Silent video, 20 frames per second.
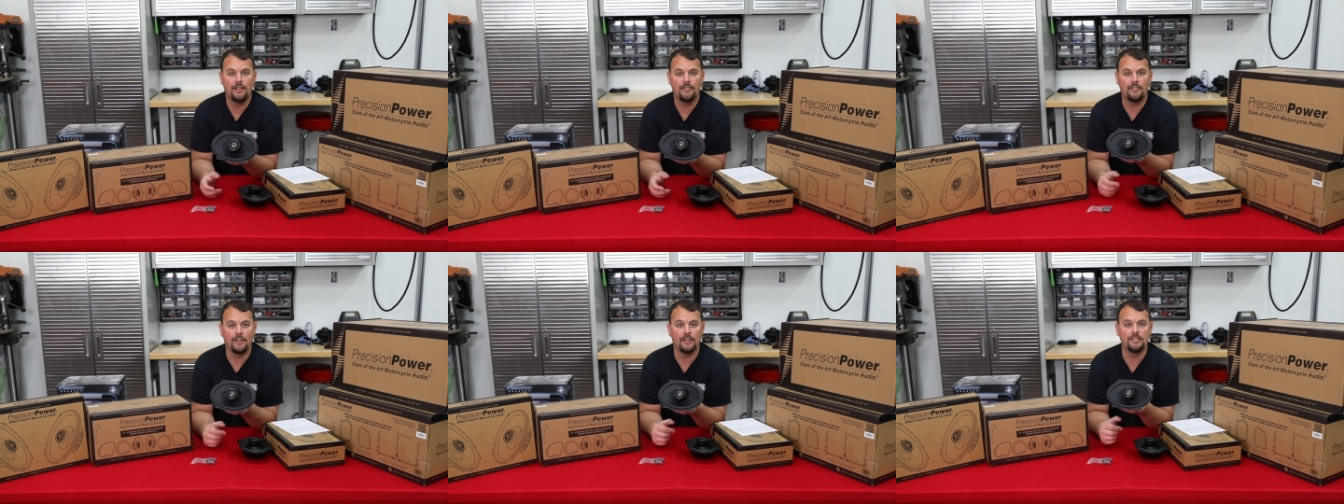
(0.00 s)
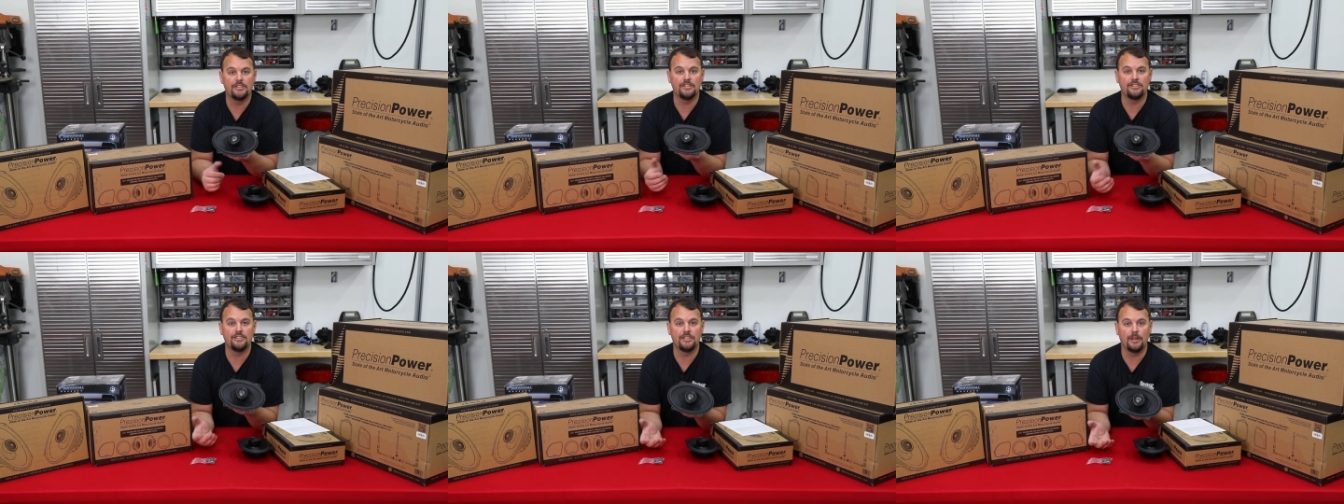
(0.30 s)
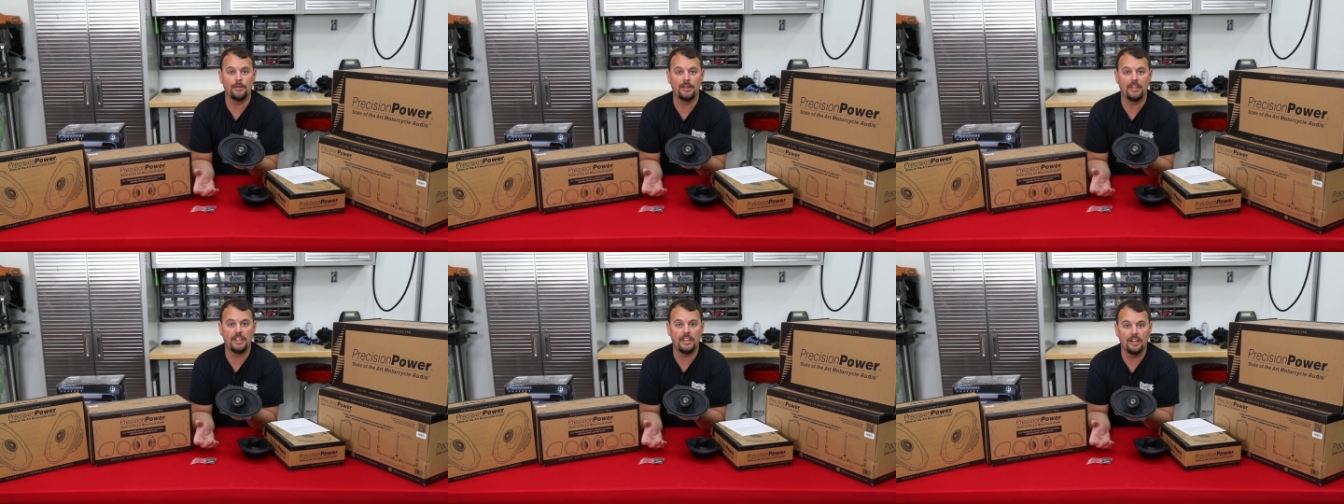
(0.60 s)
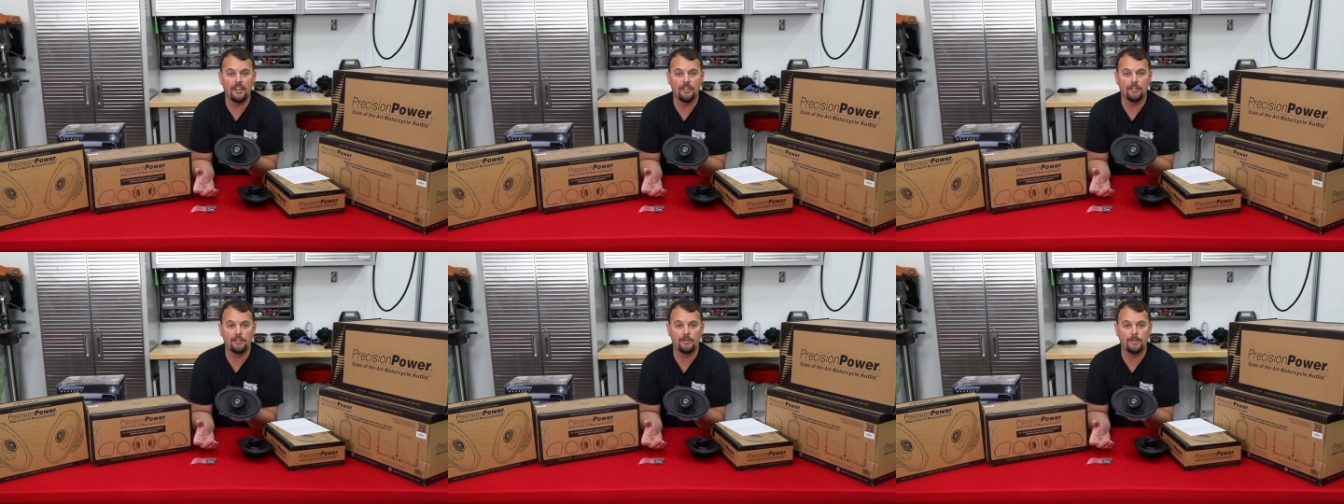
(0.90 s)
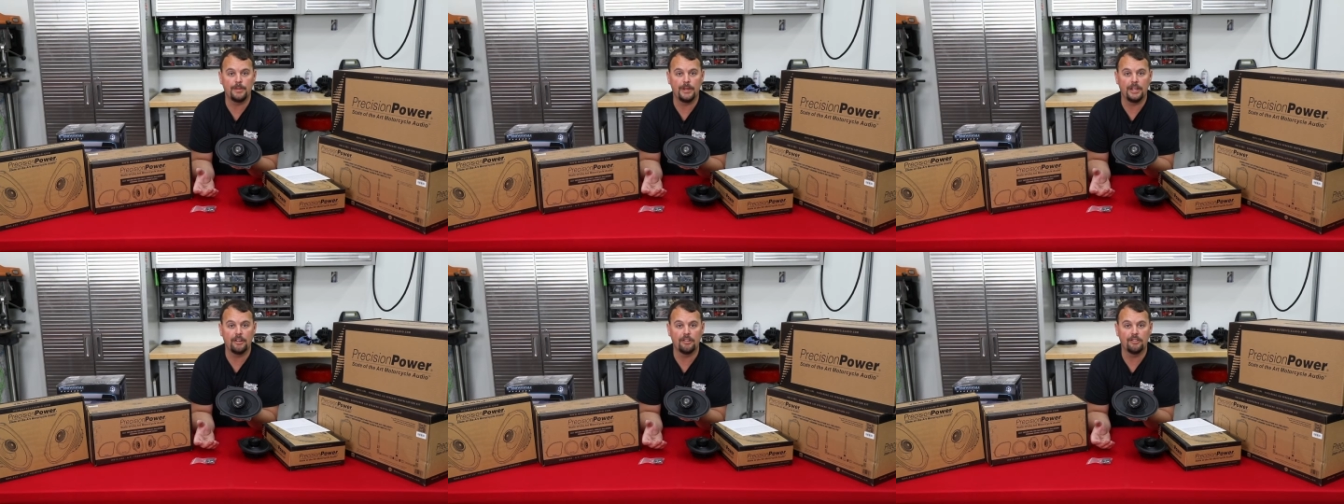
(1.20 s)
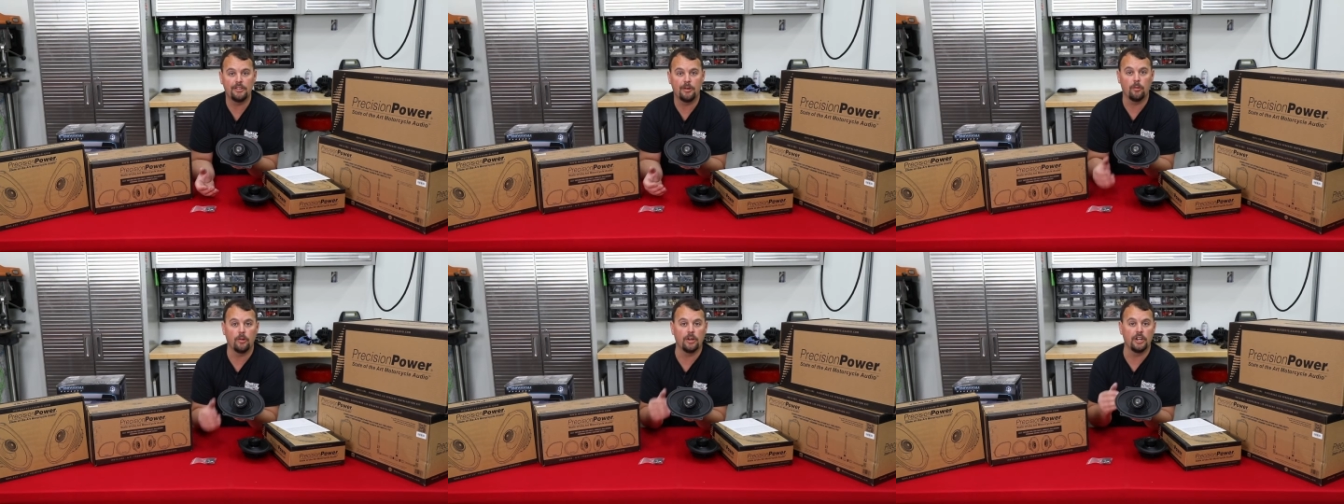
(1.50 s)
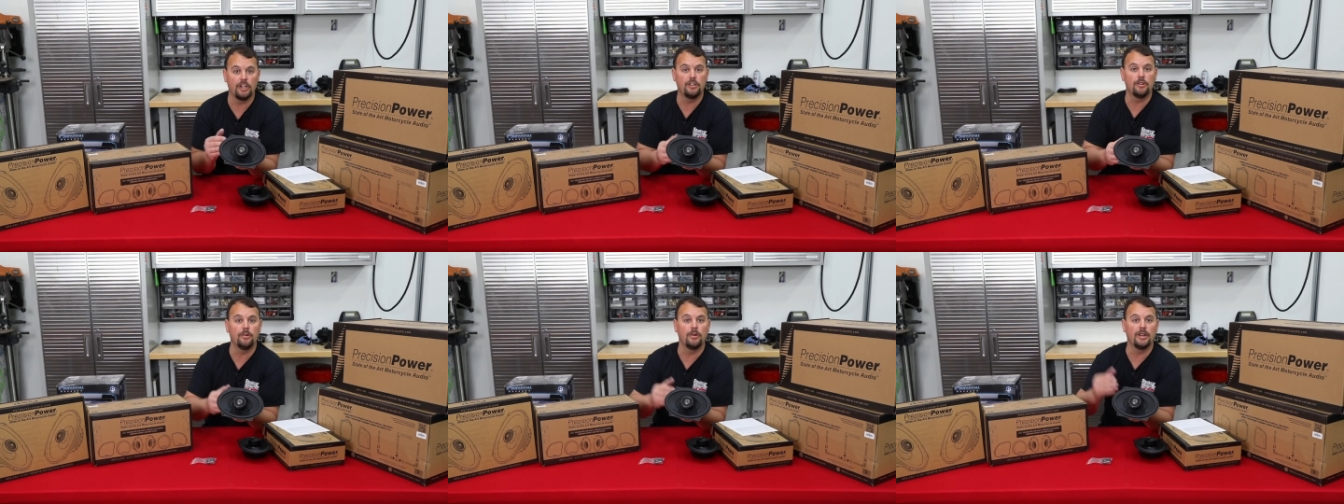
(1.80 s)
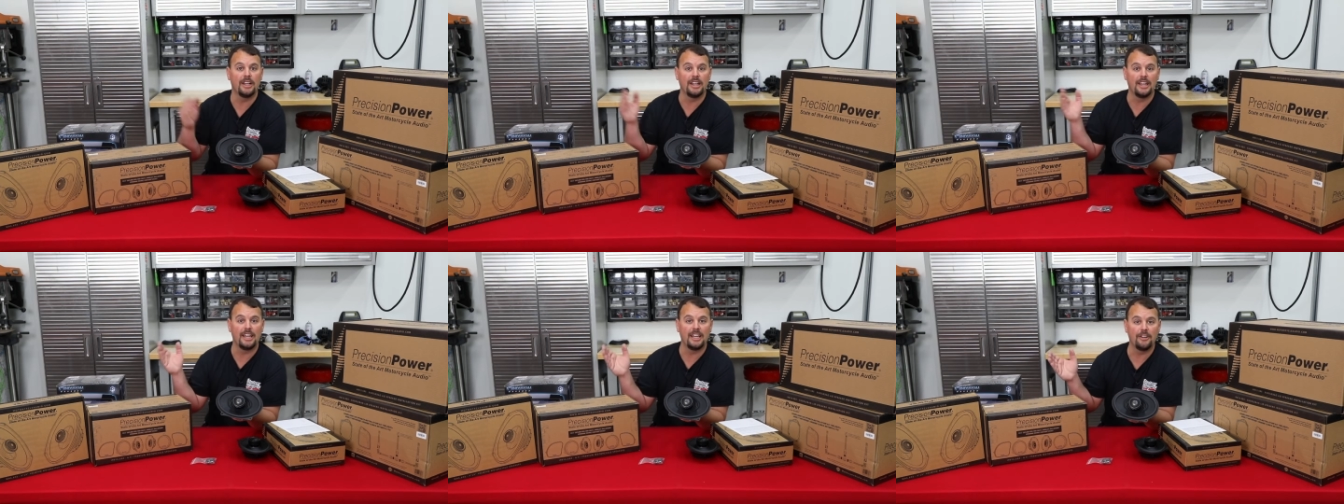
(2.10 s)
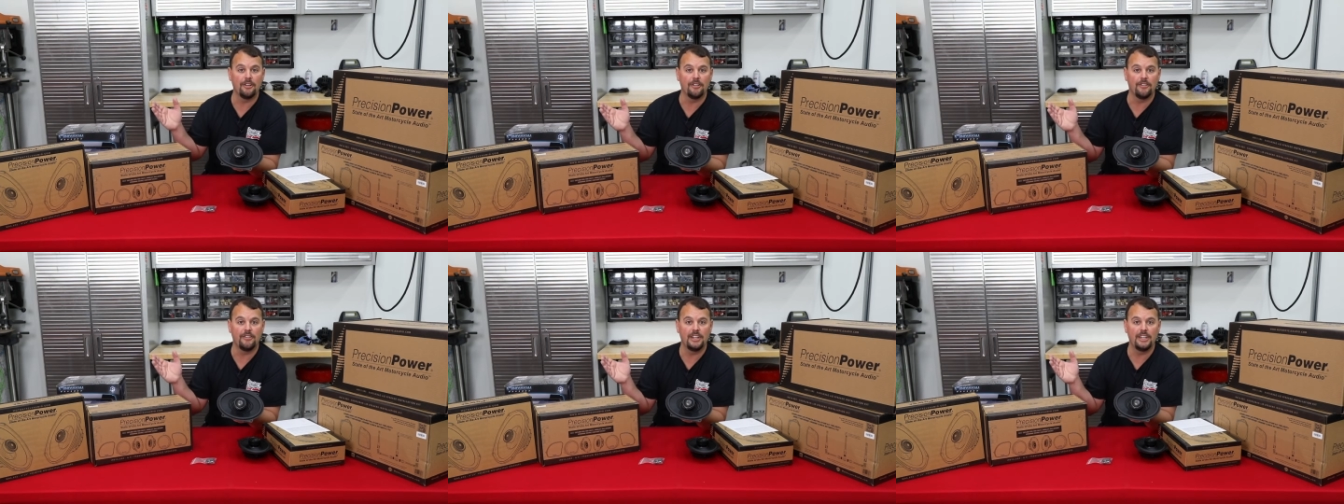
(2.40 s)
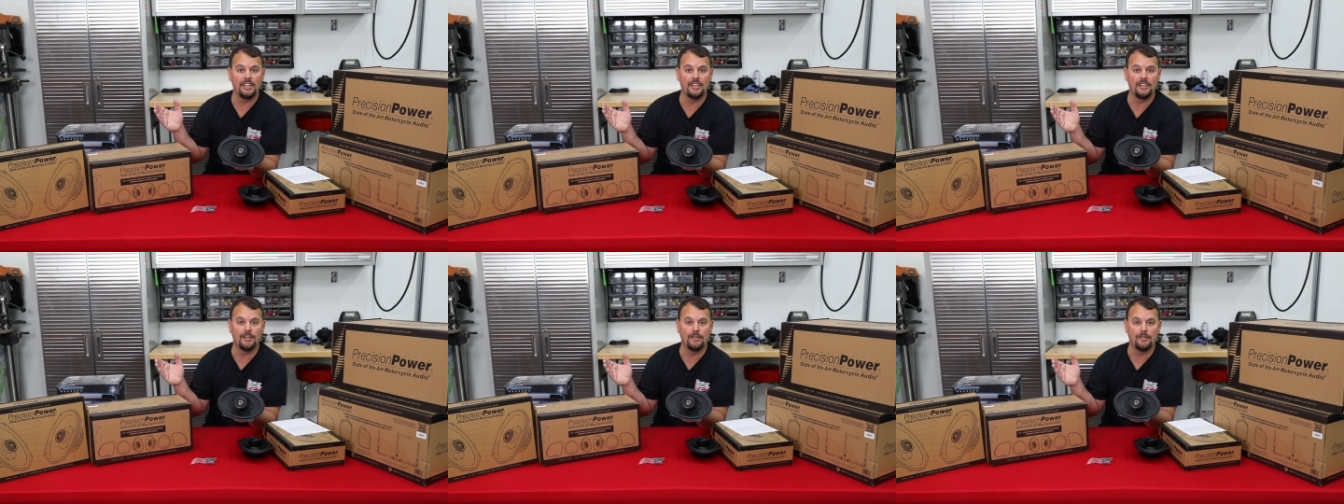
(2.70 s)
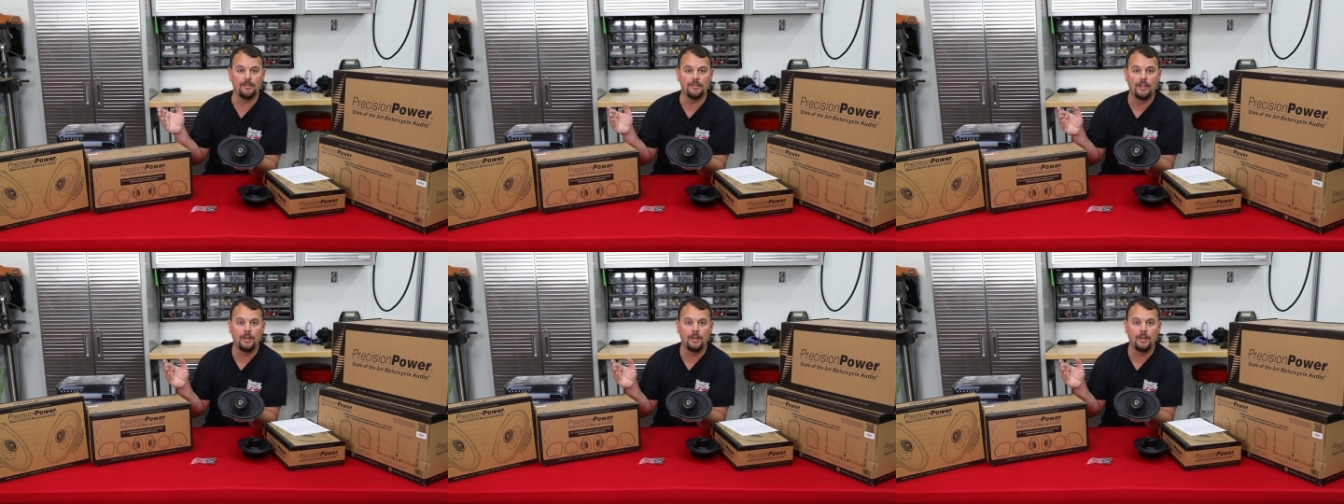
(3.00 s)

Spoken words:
versus some of the other speakers that we're going to do in a later video.